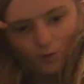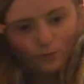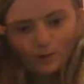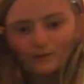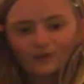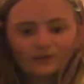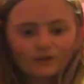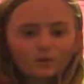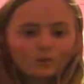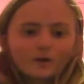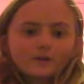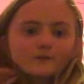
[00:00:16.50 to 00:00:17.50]

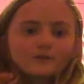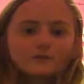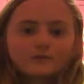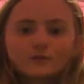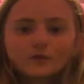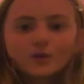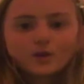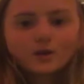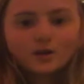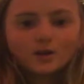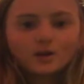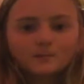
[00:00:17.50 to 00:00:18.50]
351 for
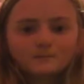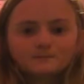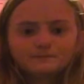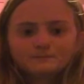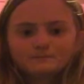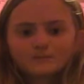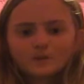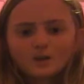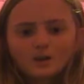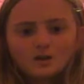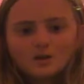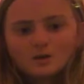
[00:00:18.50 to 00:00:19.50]
the um,
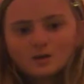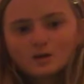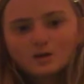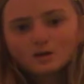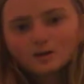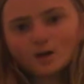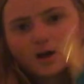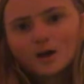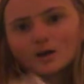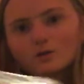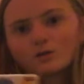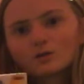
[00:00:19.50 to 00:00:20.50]

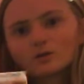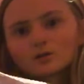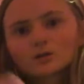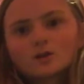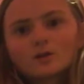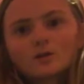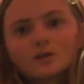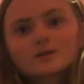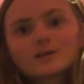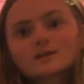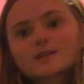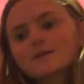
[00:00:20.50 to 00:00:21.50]
Dial
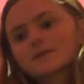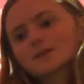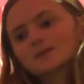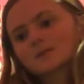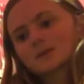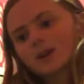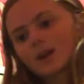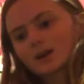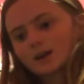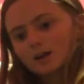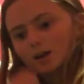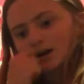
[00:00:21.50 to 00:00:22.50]
Thomason savings, but
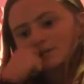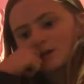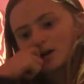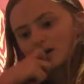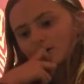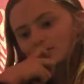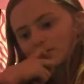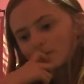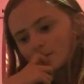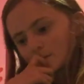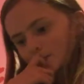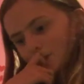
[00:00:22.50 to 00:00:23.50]
that didn't come off.
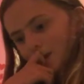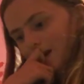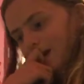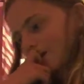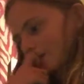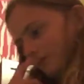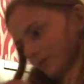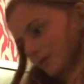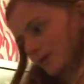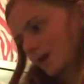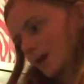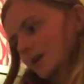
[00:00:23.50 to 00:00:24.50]

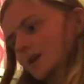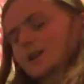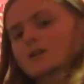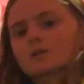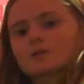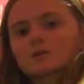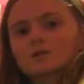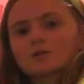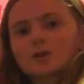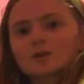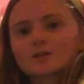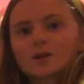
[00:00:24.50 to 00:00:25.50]
I did it in
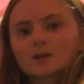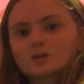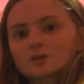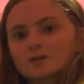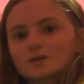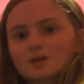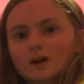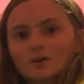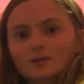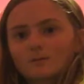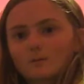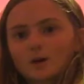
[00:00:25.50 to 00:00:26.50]
two transactions.
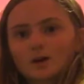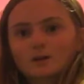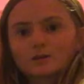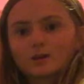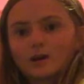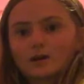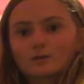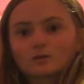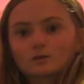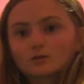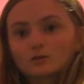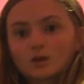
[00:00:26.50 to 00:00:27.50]
Neither my
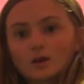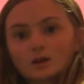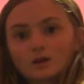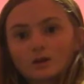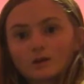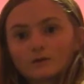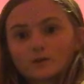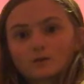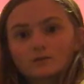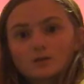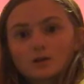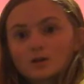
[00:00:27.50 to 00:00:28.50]
Dial to off
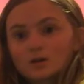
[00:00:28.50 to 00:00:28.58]
of